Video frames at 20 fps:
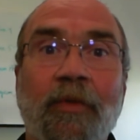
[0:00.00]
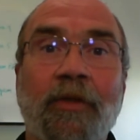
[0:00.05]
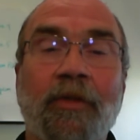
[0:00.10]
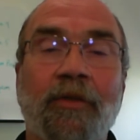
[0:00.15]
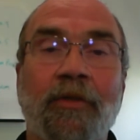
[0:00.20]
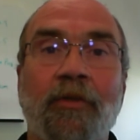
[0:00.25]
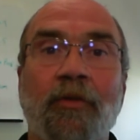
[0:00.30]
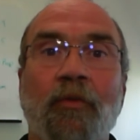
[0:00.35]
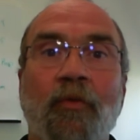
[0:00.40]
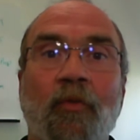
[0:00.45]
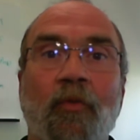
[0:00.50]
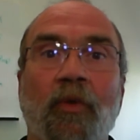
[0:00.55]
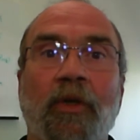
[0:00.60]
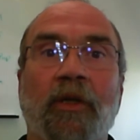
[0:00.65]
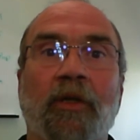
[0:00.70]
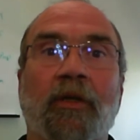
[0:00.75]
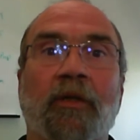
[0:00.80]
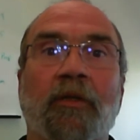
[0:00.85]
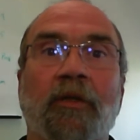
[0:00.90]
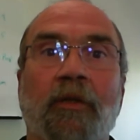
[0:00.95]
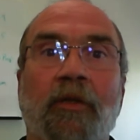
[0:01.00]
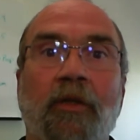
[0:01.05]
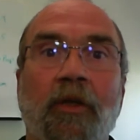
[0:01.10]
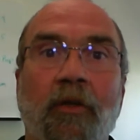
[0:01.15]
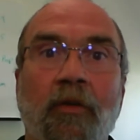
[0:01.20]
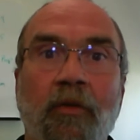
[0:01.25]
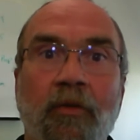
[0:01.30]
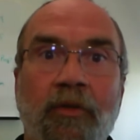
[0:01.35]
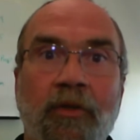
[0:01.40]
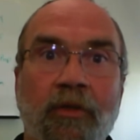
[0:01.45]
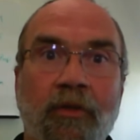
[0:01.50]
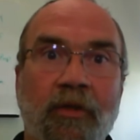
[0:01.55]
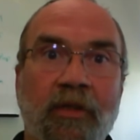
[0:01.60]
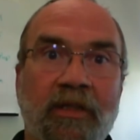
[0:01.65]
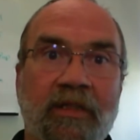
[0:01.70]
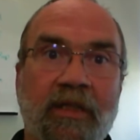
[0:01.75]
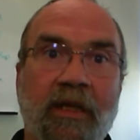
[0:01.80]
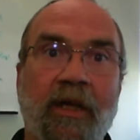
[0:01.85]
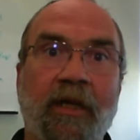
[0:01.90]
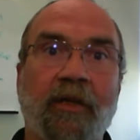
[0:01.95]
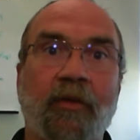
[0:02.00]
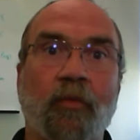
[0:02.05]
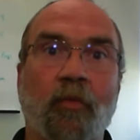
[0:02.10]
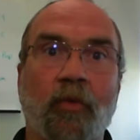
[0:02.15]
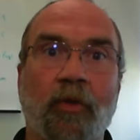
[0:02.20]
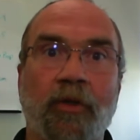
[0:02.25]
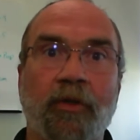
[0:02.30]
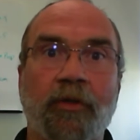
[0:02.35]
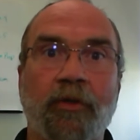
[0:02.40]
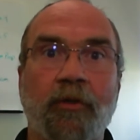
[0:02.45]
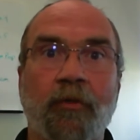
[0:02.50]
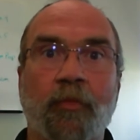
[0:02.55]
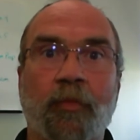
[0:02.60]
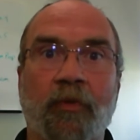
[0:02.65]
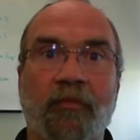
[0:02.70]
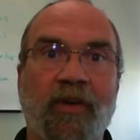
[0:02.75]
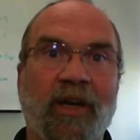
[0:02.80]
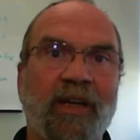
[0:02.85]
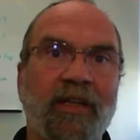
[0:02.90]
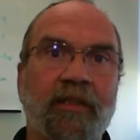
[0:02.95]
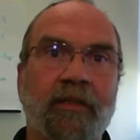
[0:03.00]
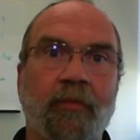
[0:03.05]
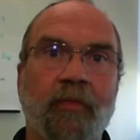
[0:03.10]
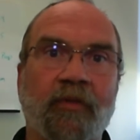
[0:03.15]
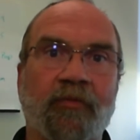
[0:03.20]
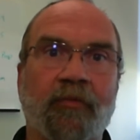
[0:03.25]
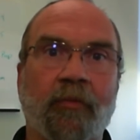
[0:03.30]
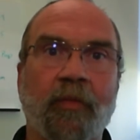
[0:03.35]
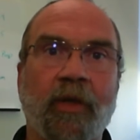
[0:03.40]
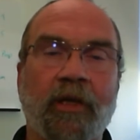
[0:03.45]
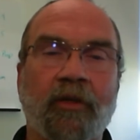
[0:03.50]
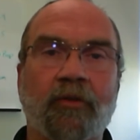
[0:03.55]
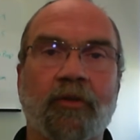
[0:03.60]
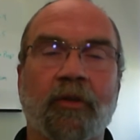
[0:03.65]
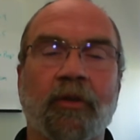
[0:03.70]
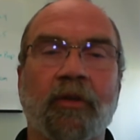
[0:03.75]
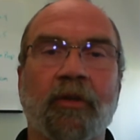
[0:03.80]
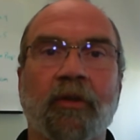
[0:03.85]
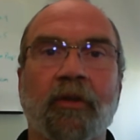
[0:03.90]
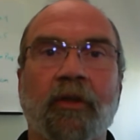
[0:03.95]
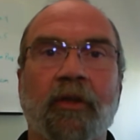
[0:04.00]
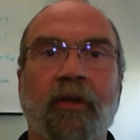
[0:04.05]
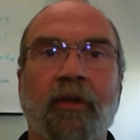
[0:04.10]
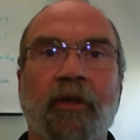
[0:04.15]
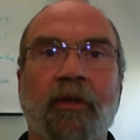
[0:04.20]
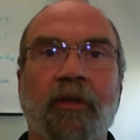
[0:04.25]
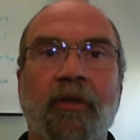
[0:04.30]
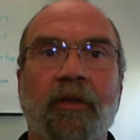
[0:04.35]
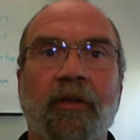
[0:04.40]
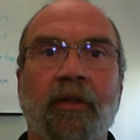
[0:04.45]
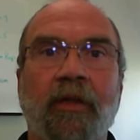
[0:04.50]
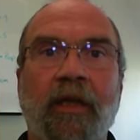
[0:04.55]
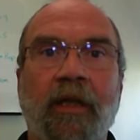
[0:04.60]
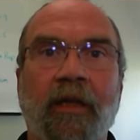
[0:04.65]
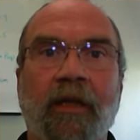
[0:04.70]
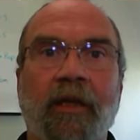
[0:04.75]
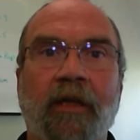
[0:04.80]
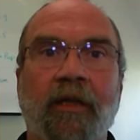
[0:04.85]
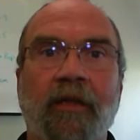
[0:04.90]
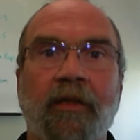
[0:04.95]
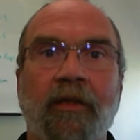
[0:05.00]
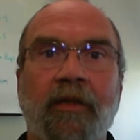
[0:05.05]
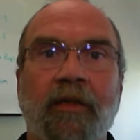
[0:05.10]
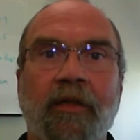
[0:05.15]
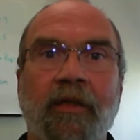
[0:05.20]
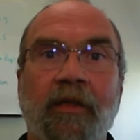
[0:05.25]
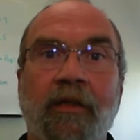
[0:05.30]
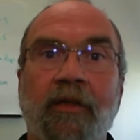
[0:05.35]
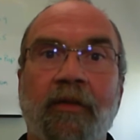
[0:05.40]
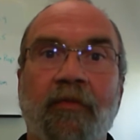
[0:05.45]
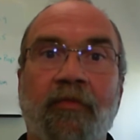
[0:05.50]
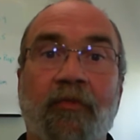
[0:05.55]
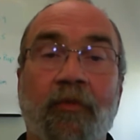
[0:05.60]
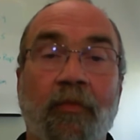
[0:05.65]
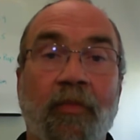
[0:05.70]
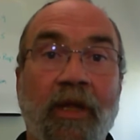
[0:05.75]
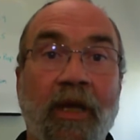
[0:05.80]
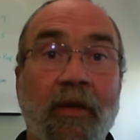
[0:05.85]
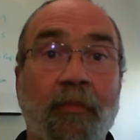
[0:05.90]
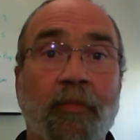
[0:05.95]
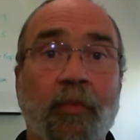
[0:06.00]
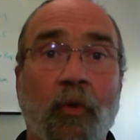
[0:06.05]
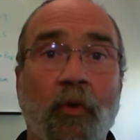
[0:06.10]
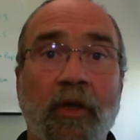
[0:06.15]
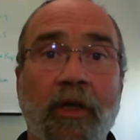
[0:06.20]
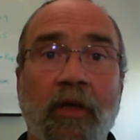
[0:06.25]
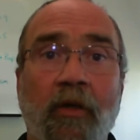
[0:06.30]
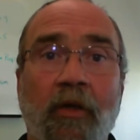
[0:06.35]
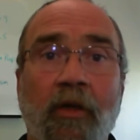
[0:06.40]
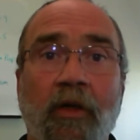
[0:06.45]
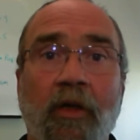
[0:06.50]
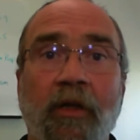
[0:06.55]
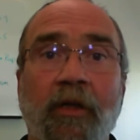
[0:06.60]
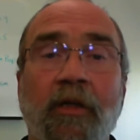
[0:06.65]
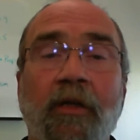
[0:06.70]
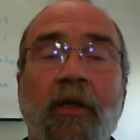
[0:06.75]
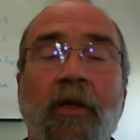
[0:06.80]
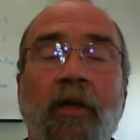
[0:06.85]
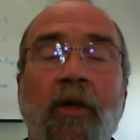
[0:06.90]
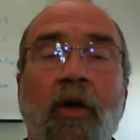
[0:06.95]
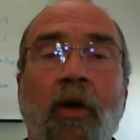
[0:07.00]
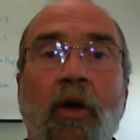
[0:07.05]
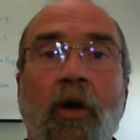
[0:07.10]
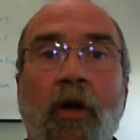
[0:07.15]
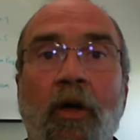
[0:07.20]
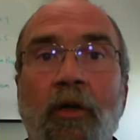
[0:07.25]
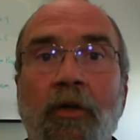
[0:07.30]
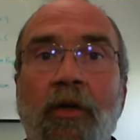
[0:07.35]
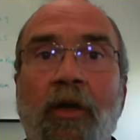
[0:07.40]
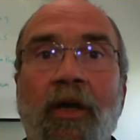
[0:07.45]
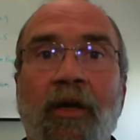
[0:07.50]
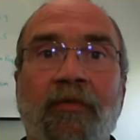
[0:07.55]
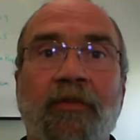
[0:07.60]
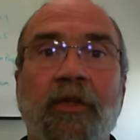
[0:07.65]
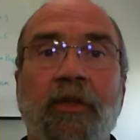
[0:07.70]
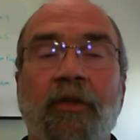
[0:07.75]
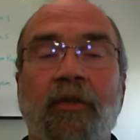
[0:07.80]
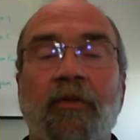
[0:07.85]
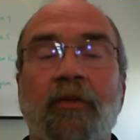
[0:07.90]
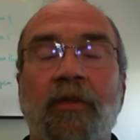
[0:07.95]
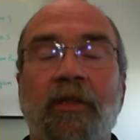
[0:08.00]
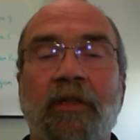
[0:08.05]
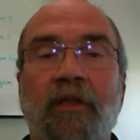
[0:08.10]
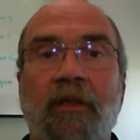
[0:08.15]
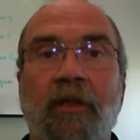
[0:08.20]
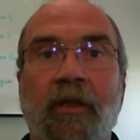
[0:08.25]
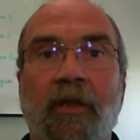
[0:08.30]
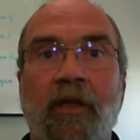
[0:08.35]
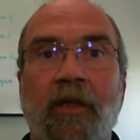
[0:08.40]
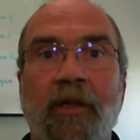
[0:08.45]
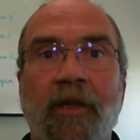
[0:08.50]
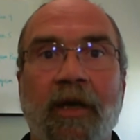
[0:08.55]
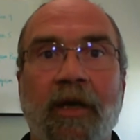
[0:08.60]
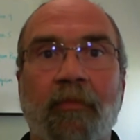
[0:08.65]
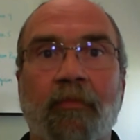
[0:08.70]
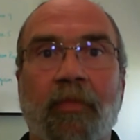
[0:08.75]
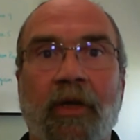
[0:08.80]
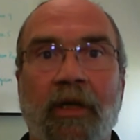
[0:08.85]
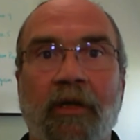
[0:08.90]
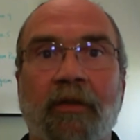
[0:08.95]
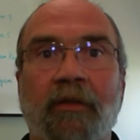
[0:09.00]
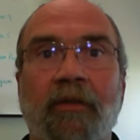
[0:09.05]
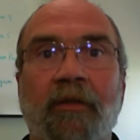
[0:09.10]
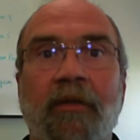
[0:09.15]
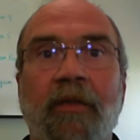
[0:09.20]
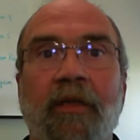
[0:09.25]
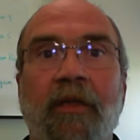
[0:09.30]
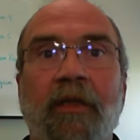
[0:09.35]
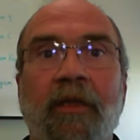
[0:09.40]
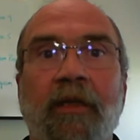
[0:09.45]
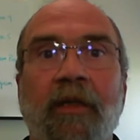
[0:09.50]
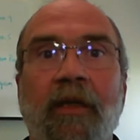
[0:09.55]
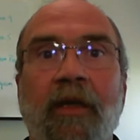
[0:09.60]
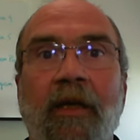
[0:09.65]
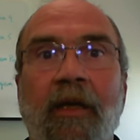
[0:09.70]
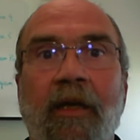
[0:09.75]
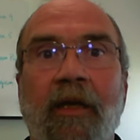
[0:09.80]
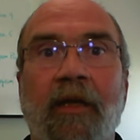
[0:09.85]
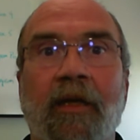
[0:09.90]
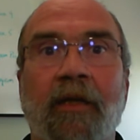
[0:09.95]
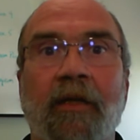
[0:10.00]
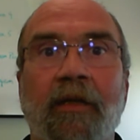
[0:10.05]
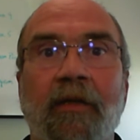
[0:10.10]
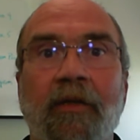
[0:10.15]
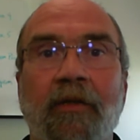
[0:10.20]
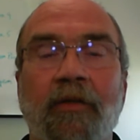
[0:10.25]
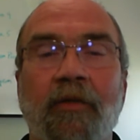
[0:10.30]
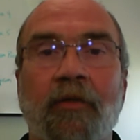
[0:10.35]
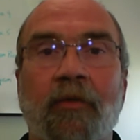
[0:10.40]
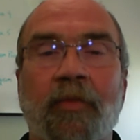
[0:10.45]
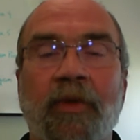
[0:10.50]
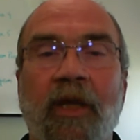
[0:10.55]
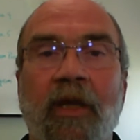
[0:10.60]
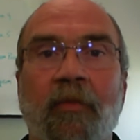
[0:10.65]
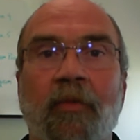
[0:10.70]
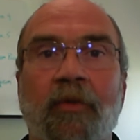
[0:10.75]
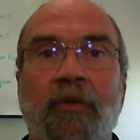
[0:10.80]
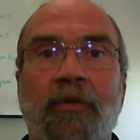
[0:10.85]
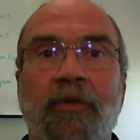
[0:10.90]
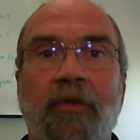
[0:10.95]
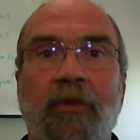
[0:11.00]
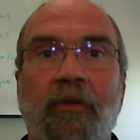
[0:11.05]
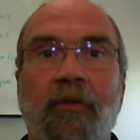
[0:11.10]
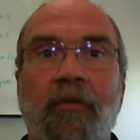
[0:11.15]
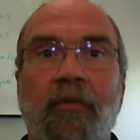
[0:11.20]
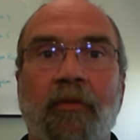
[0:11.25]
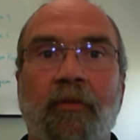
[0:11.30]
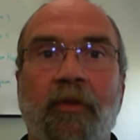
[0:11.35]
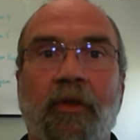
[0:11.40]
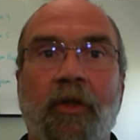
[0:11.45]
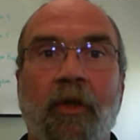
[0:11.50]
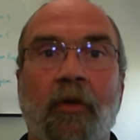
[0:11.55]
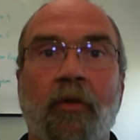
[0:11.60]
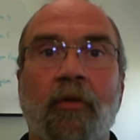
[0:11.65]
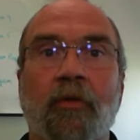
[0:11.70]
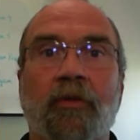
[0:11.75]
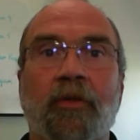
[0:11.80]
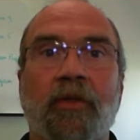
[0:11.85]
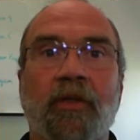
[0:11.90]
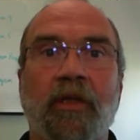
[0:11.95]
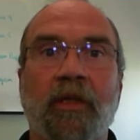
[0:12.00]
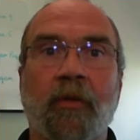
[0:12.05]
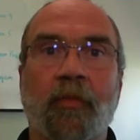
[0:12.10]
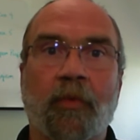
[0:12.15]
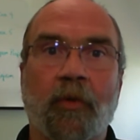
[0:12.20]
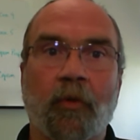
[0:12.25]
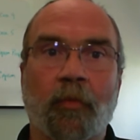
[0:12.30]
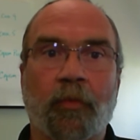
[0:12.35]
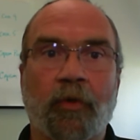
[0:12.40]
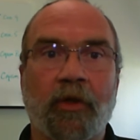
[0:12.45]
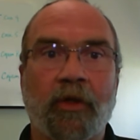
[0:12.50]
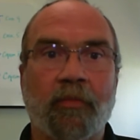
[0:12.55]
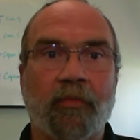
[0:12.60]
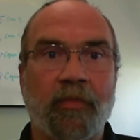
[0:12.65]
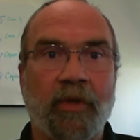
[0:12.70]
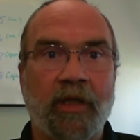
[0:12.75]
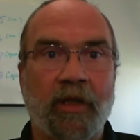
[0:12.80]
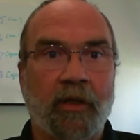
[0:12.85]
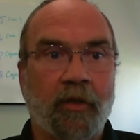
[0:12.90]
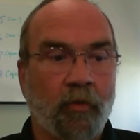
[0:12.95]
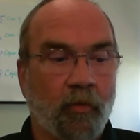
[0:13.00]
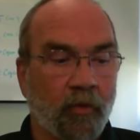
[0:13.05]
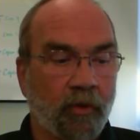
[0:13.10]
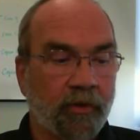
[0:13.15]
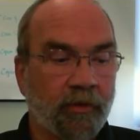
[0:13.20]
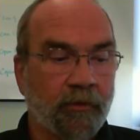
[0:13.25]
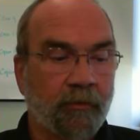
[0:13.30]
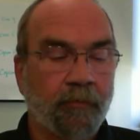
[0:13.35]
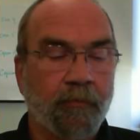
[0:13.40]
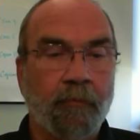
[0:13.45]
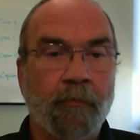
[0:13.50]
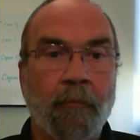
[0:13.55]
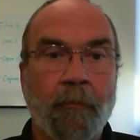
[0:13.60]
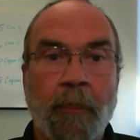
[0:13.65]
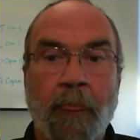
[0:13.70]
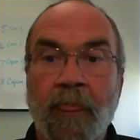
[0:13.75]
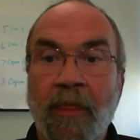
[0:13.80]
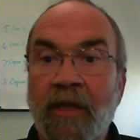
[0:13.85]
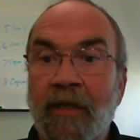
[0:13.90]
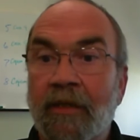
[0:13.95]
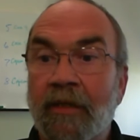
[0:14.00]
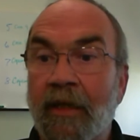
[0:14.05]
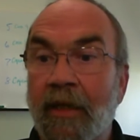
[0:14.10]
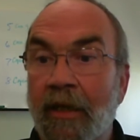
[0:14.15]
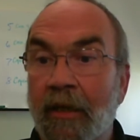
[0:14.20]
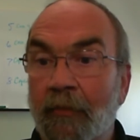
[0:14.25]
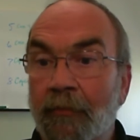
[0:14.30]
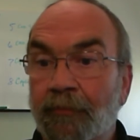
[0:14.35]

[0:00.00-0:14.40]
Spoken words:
you will go to the site where you provide some information, and then from that point on, all you have to do is click on that button, and you'll be able to go to the appropriate mini course. Now,